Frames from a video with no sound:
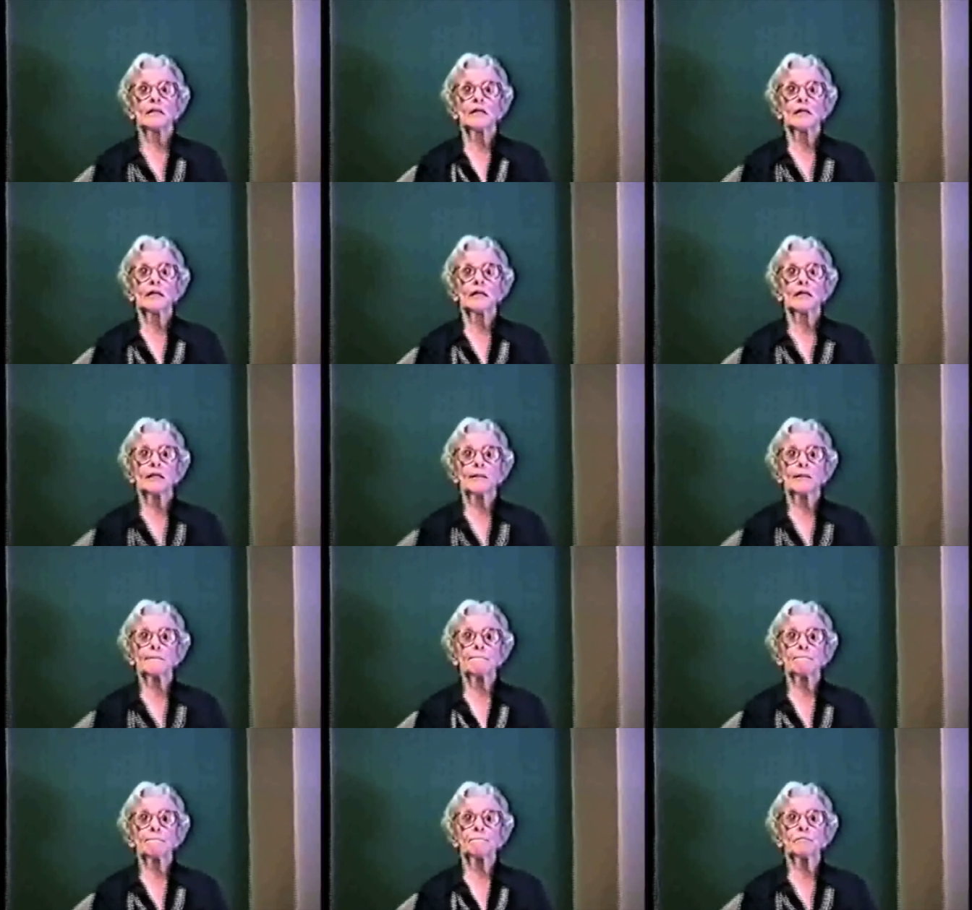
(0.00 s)

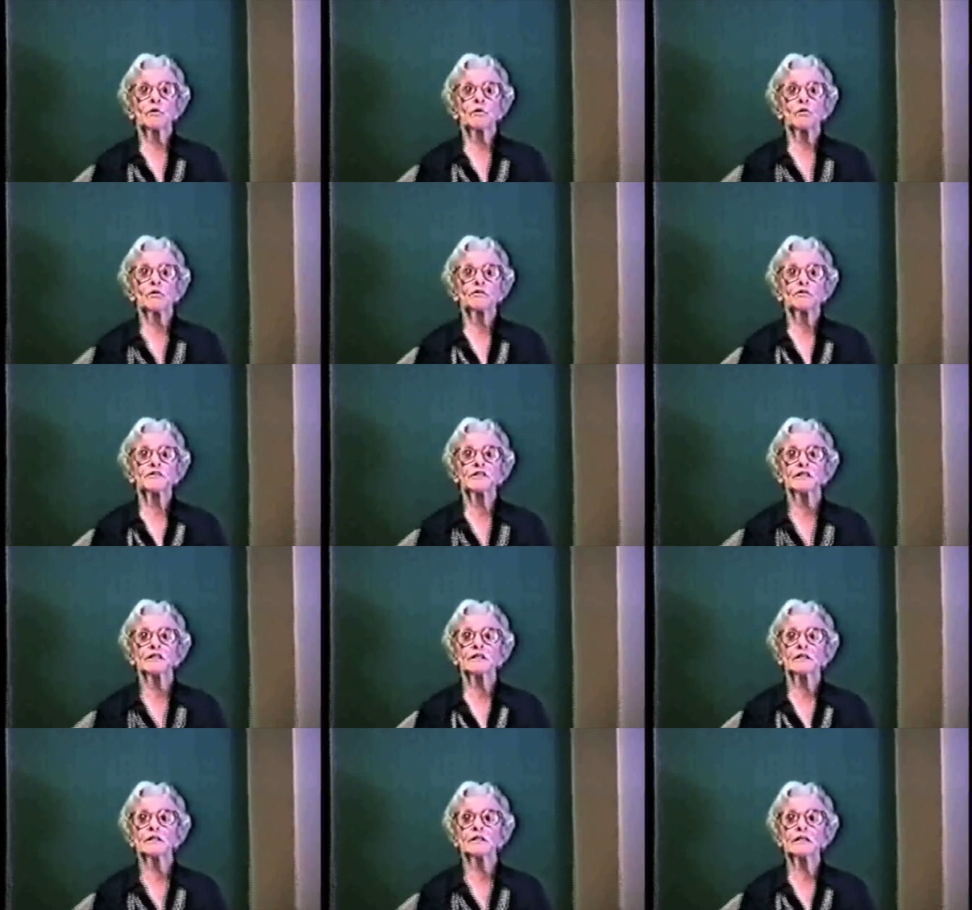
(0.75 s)
uh, because he
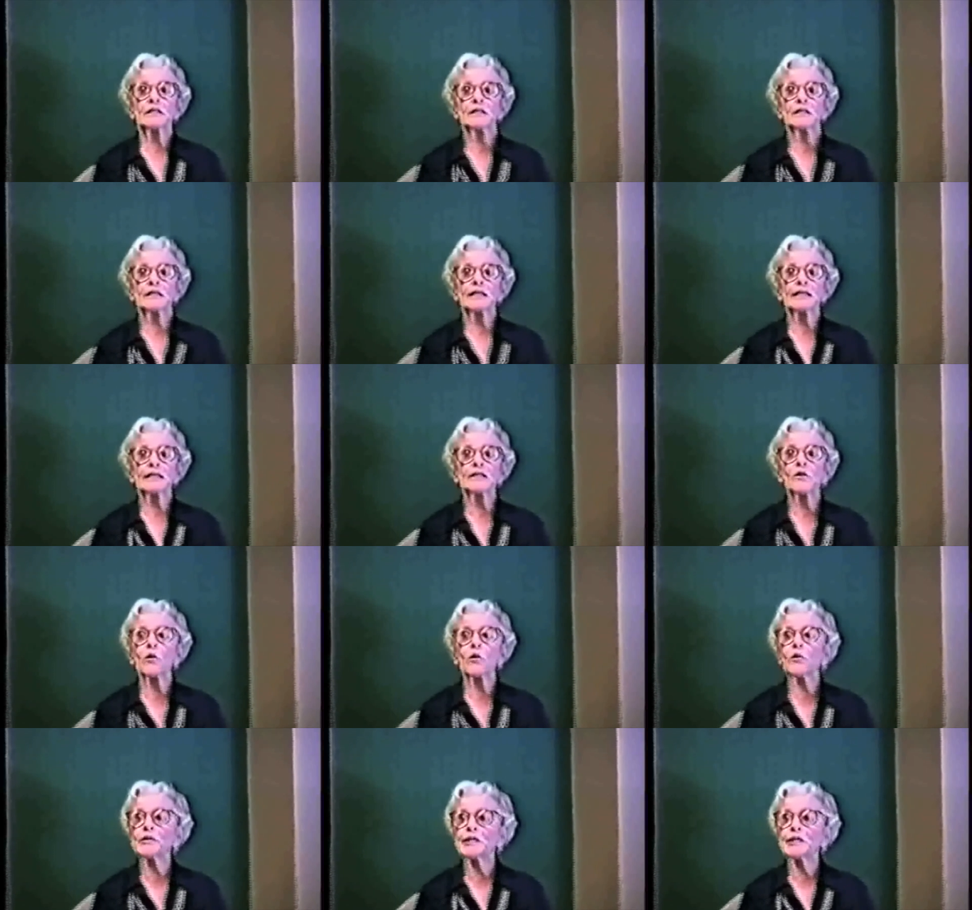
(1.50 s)
called from Amsterdam?
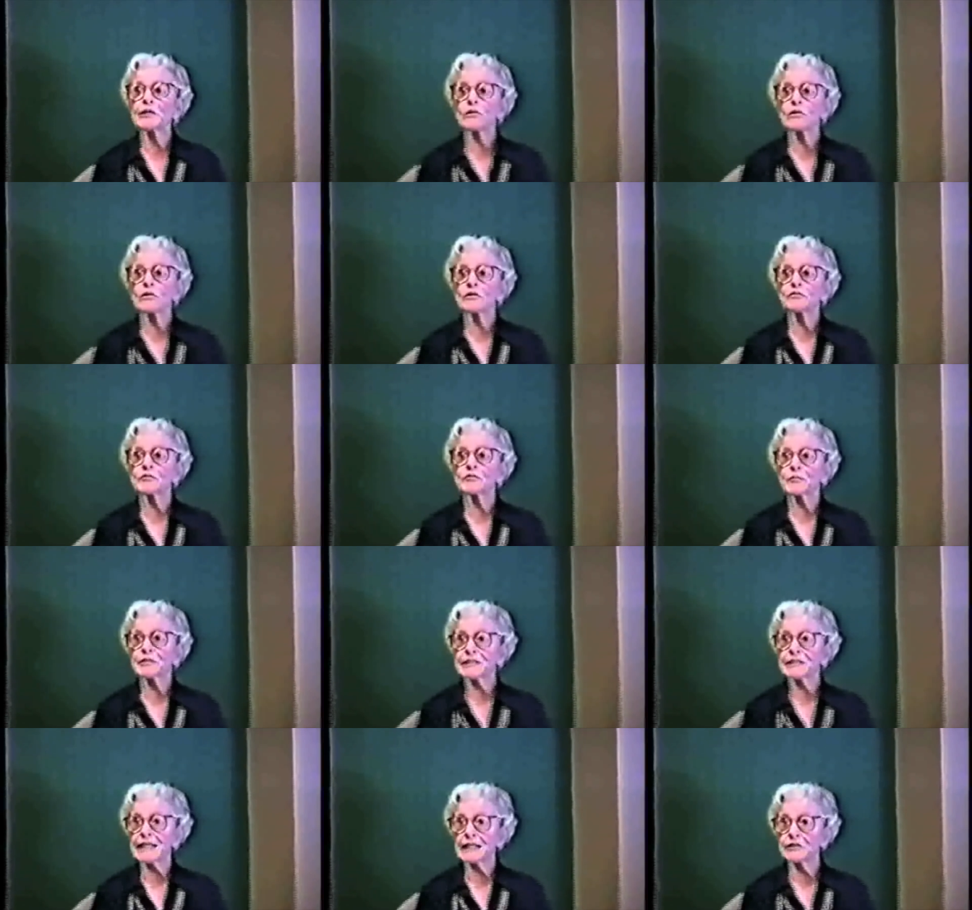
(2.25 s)
No, he called
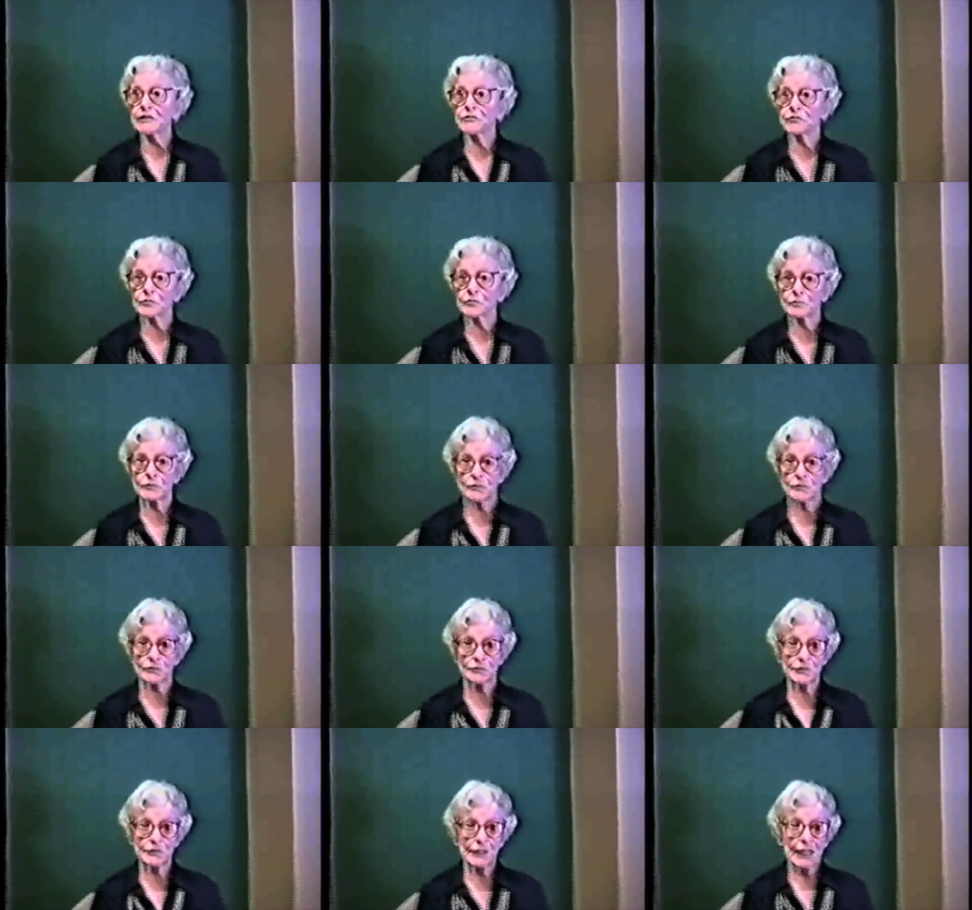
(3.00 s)
from a telephone booth.